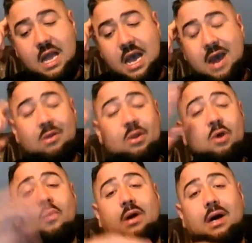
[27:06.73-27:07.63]
I don't
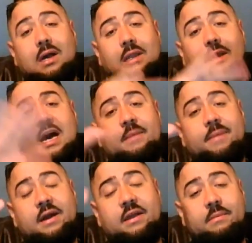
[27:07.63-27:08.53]
know a lot
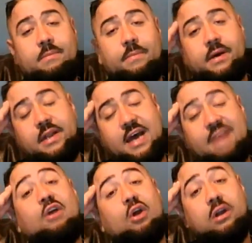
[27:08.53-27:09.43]
about it, but I've
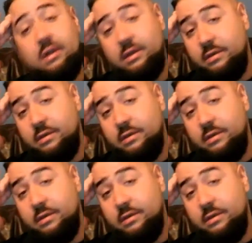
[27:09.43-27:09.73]
heard